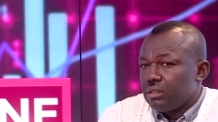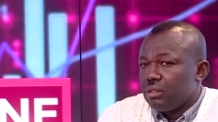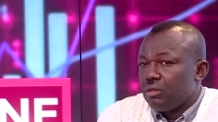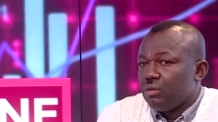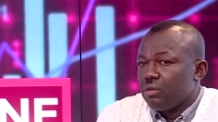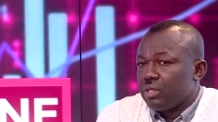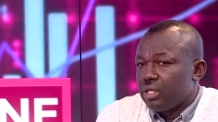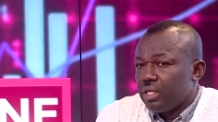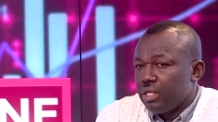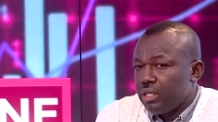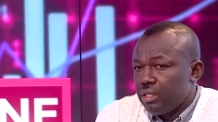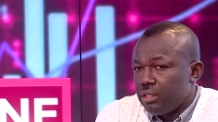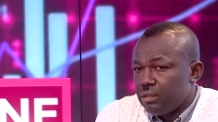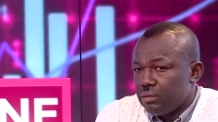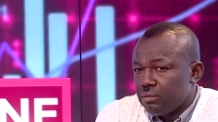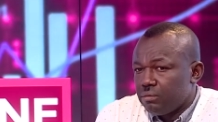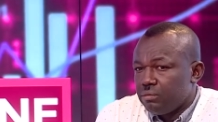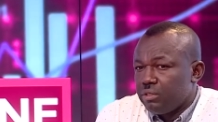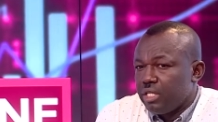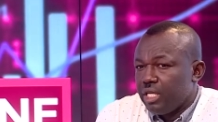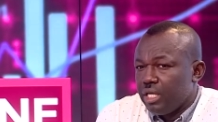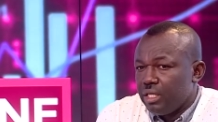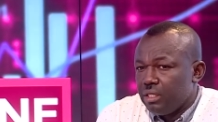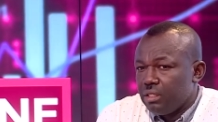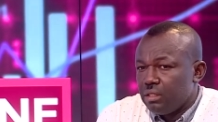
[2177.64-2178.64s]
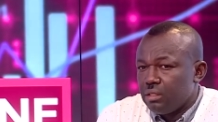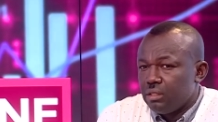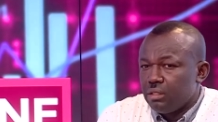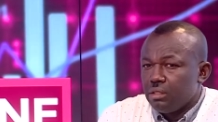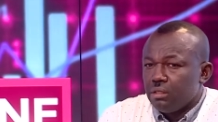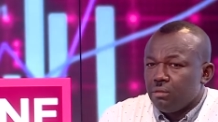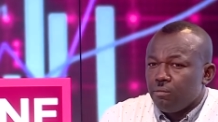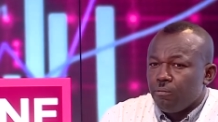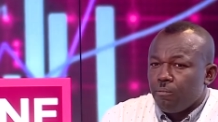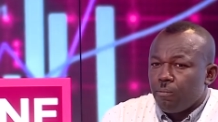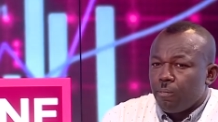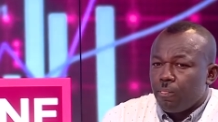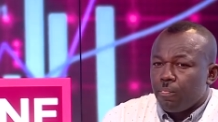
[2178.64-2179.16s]
okay, then
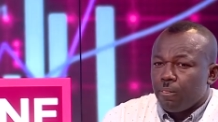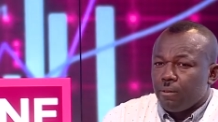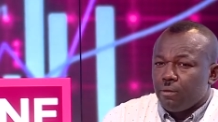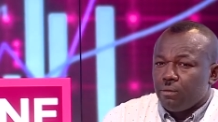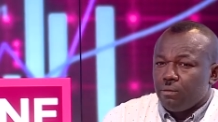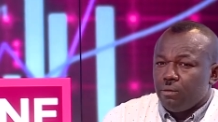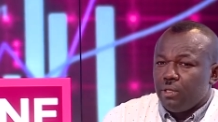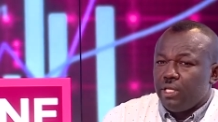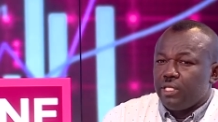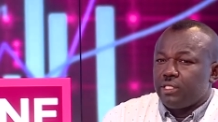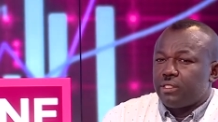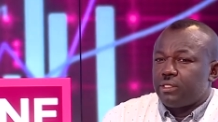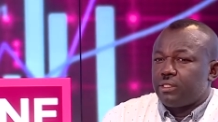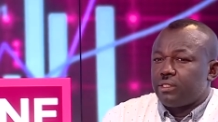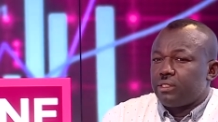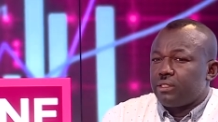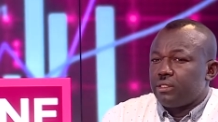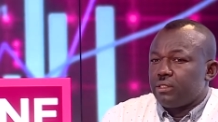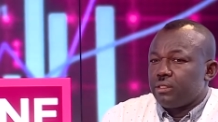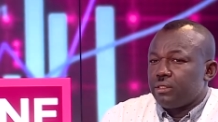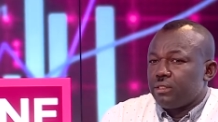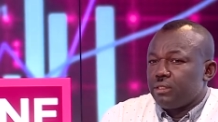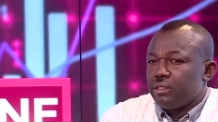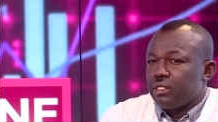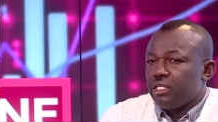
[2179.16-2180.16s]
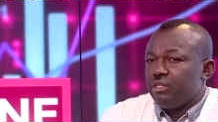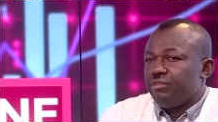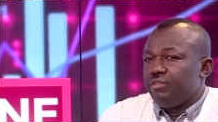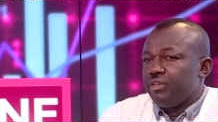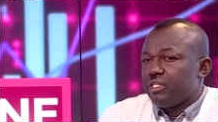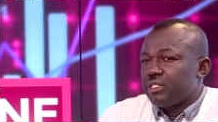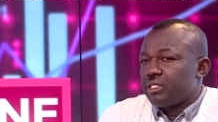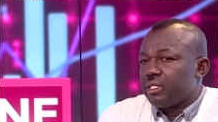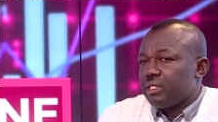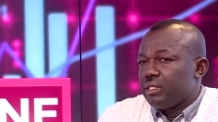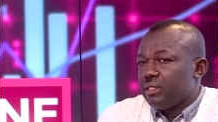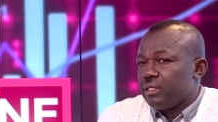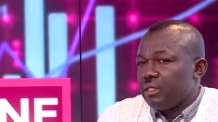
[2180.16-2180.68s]
let's give
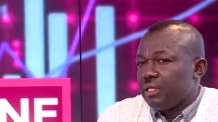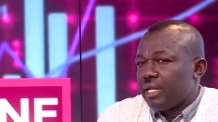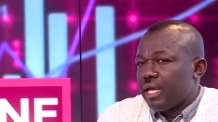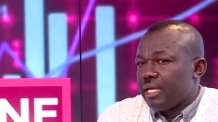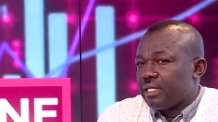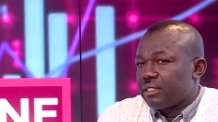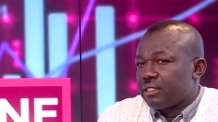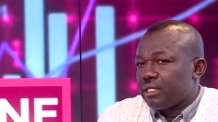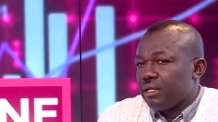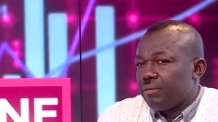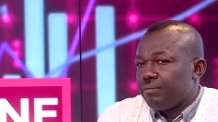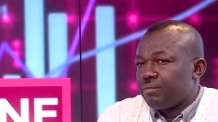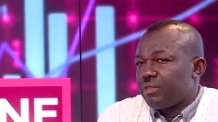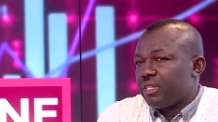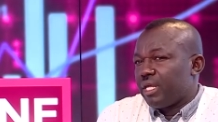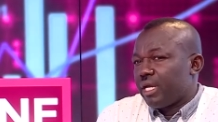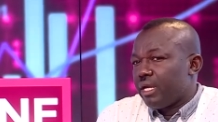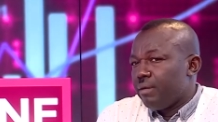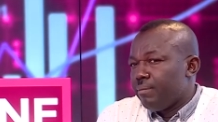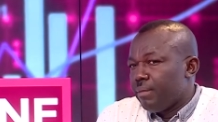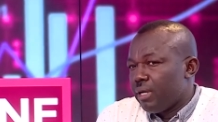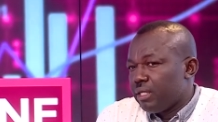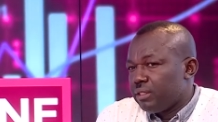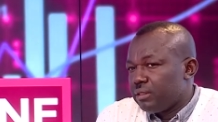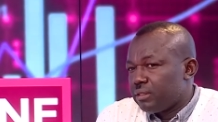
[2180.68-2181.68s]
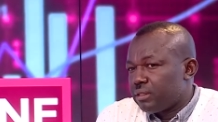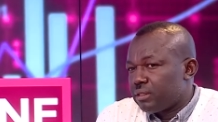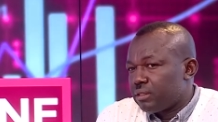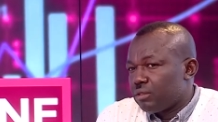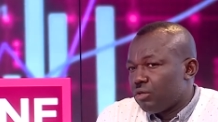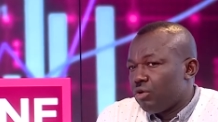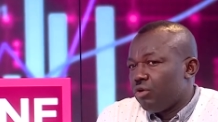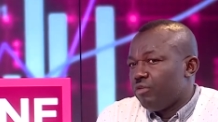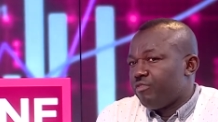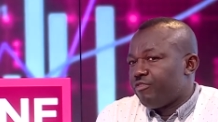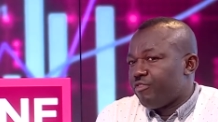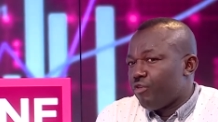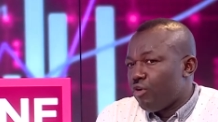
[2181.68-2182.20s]
us like some three months
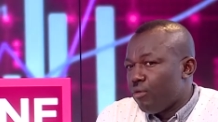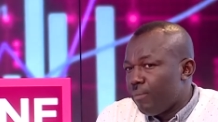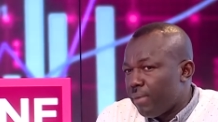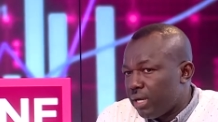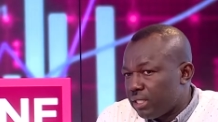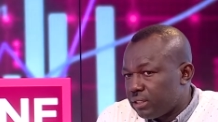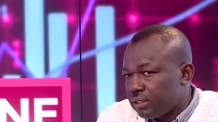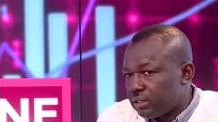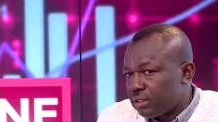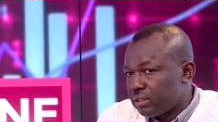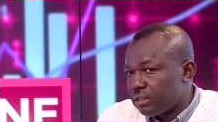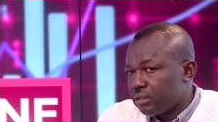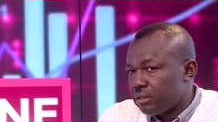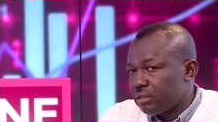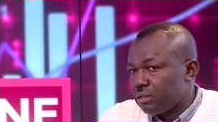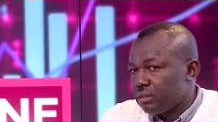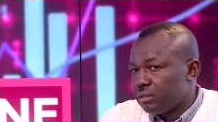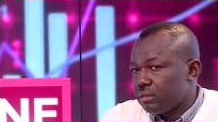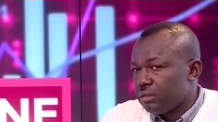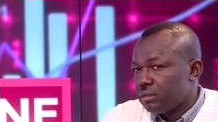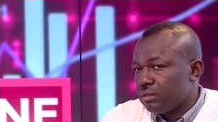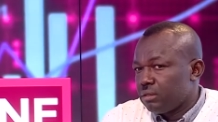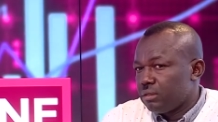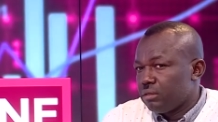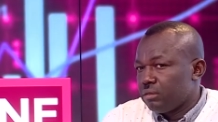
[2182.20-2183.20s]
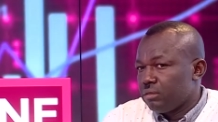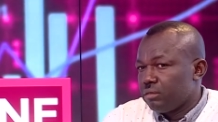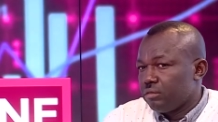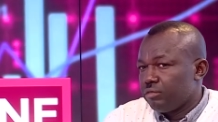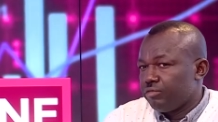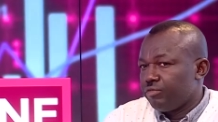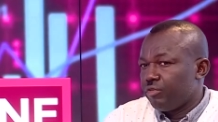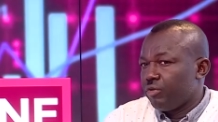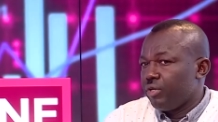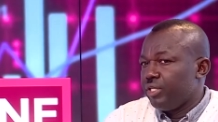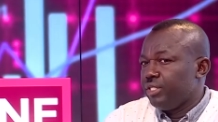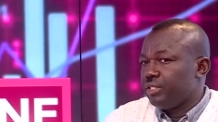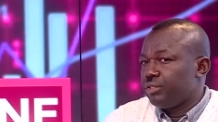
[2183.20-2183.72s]
or four months
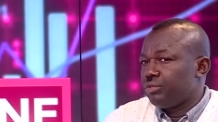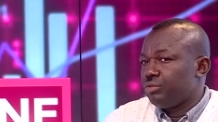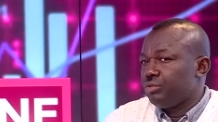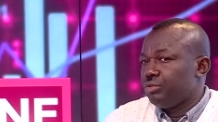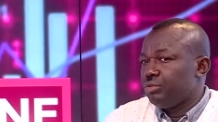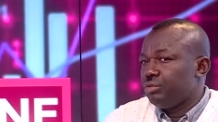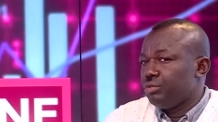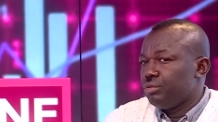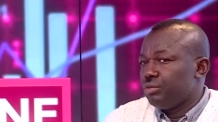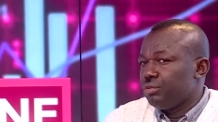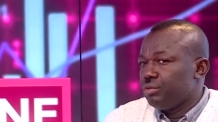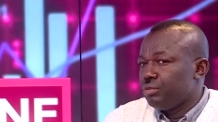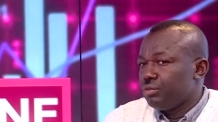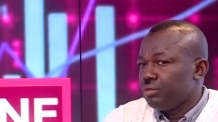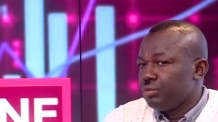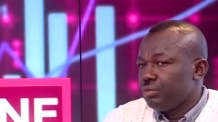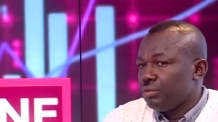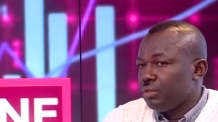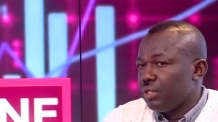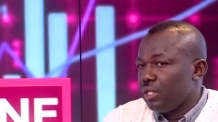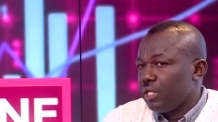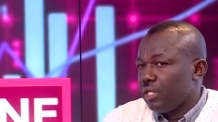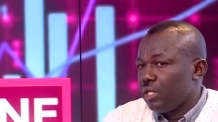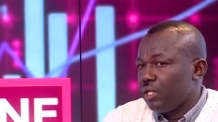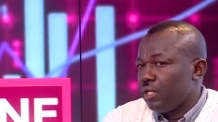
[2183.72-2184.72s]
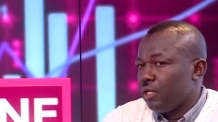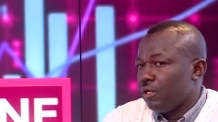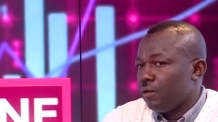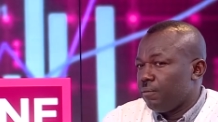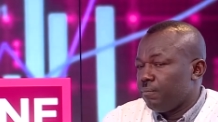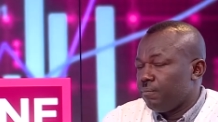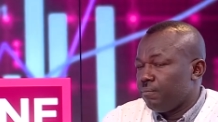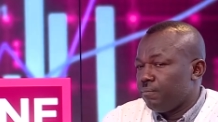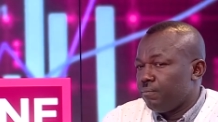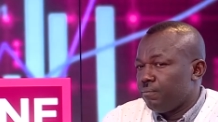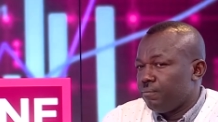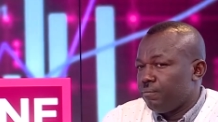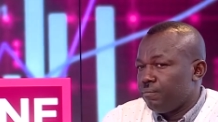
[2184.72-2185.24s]
for it to
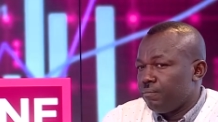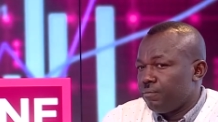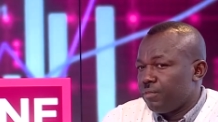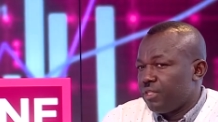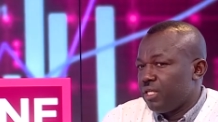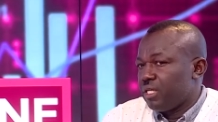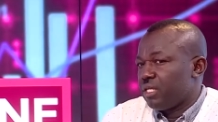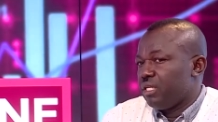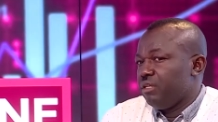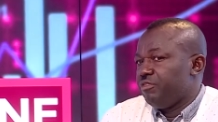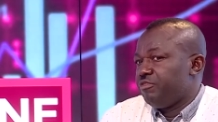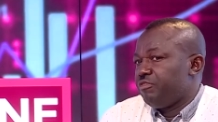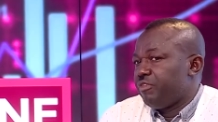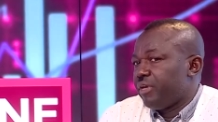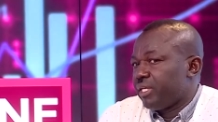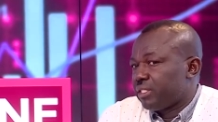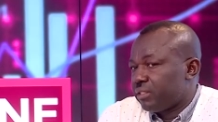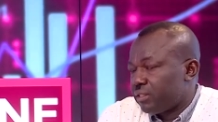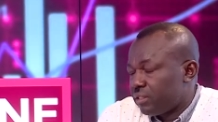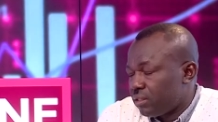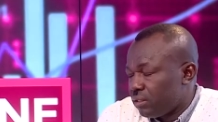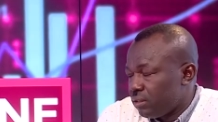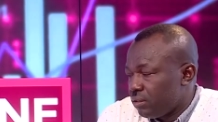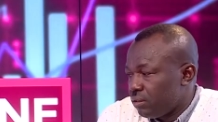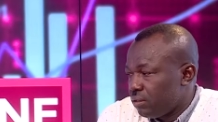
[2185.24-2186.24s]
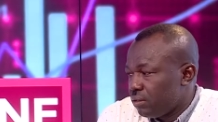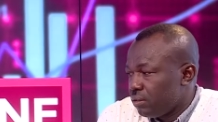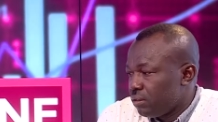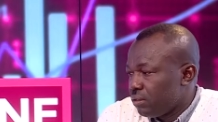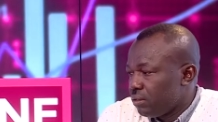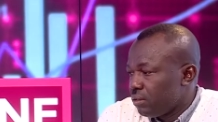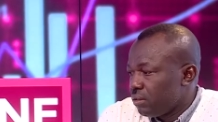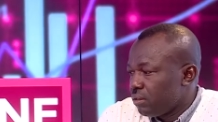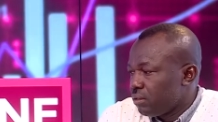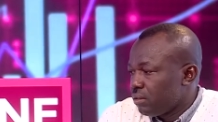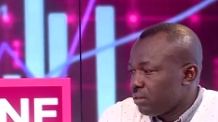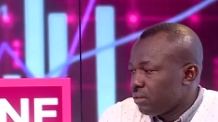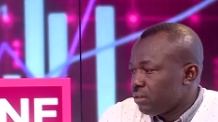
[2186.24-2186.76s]
um, take effect. Mm.
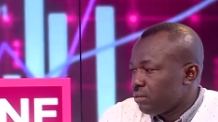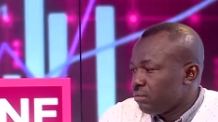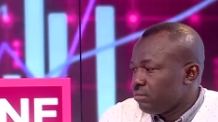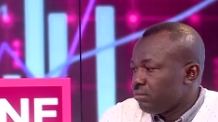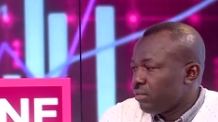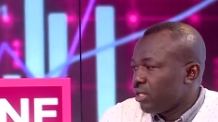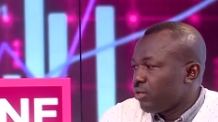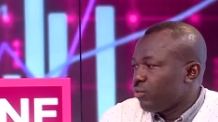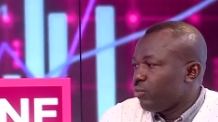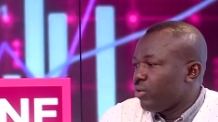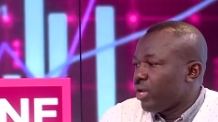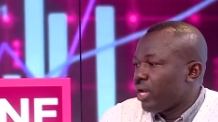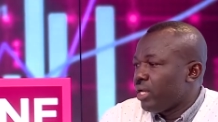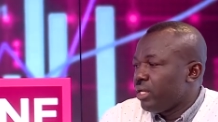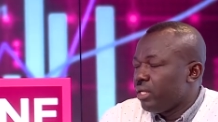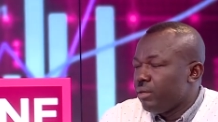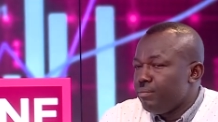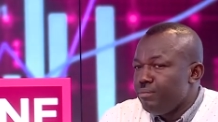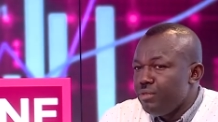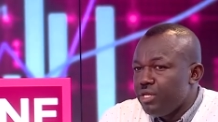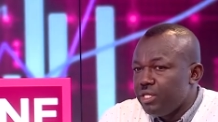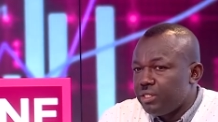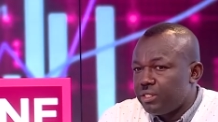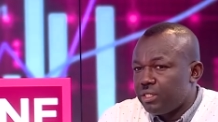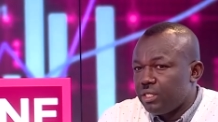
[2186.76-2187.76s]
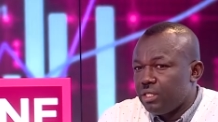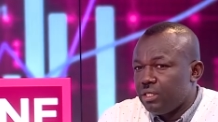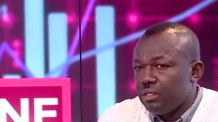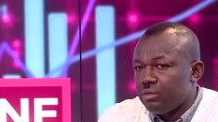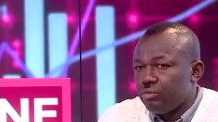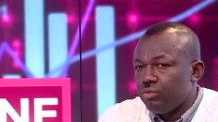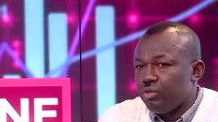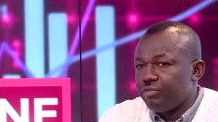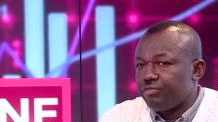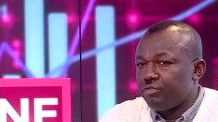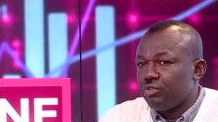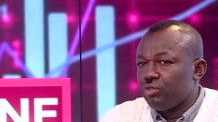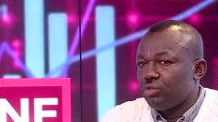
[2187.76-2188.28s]
But we are in a meeting.
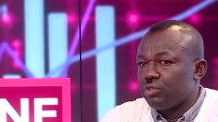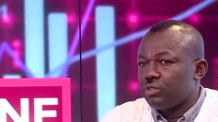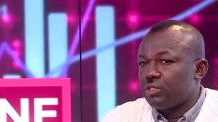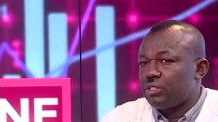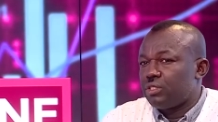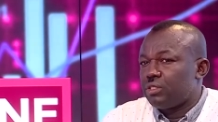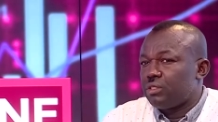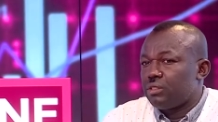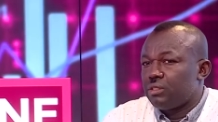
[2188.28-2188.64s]
We've not